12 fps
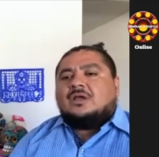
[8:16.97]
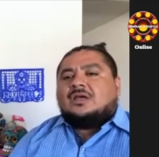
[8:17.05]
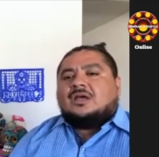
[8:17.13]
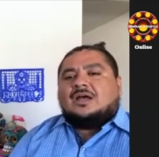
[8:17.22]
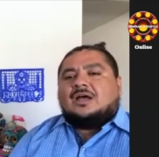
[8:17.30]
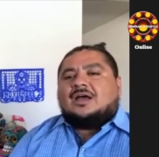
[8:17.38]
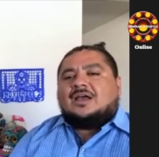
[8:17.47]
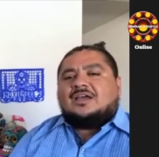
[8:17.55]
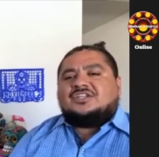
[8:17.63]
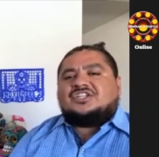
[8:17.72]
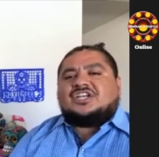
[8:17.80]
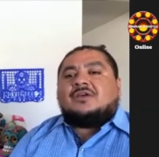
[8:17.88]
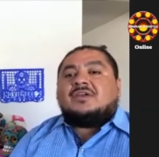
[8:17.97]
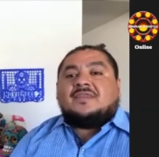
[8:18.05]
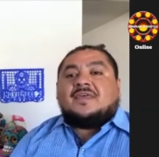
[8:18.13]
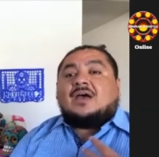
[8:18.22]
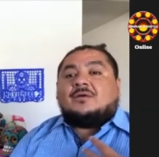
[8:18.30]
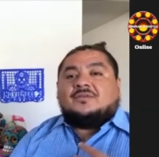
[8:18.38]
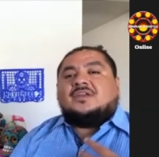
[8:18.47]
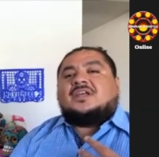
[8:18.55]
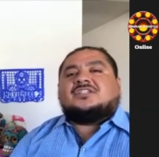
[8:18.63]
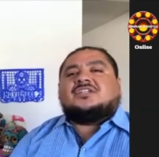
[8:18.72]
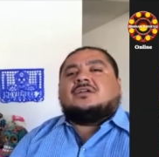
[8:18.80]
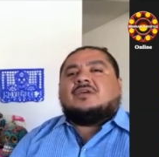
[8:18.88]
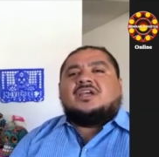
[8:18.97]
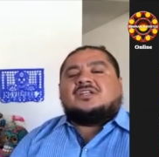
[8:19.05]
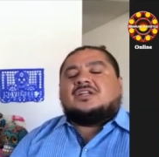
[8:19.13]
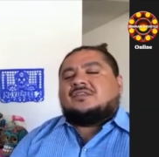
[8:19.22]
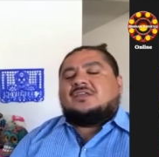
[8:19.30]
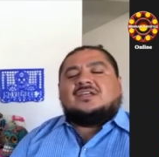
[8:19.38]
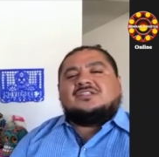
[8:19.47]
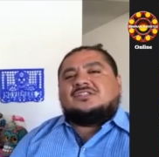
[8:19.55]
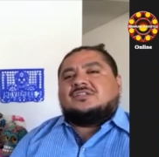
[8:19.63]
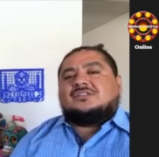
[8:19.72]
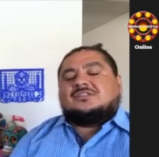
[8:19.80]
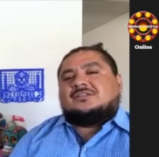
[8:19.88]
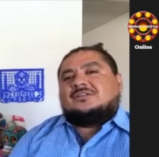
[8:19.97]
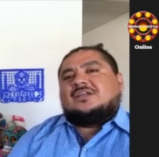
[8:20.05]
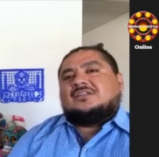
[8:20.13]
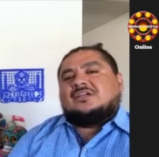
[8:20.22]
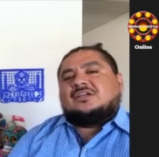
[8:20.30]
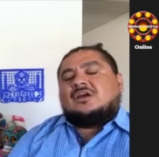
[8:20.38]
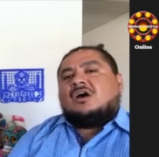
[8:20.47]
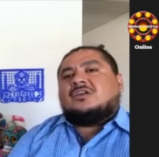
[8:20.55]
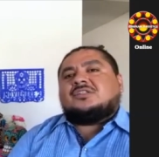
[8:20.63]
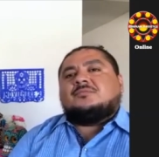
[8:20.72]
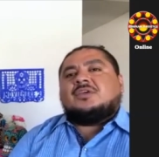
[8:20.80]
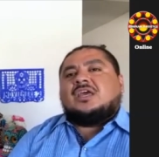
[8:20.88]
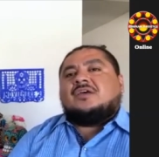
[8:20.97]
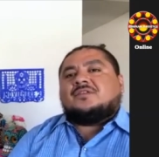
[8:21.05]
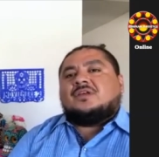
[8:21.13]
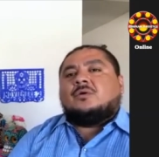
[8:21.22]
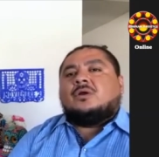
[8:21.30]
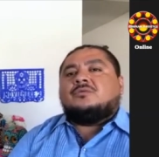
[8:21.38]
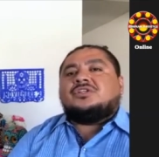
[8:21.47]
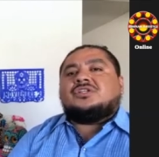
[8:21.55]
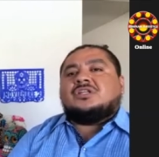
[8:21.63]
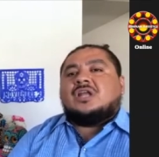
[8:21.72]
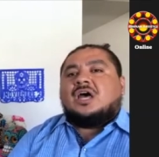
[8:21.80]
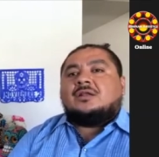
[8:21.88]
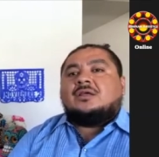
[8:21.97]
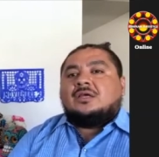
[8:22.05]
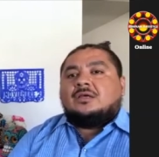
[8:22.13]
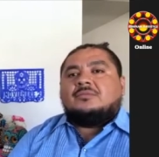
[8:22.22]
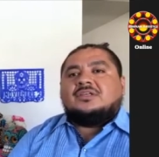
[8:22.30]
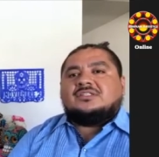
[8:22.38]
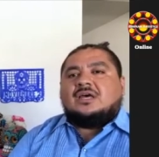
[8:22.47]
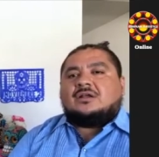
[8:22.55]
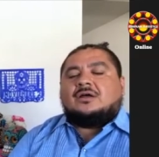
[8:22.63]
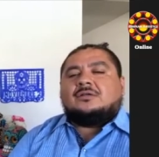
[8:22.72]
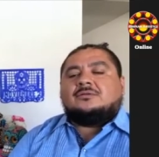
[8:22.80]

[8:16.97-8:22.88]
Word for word: uh, and sharing that with the next generation, I think it's just, it's an awesome gift and one we should not miss out on.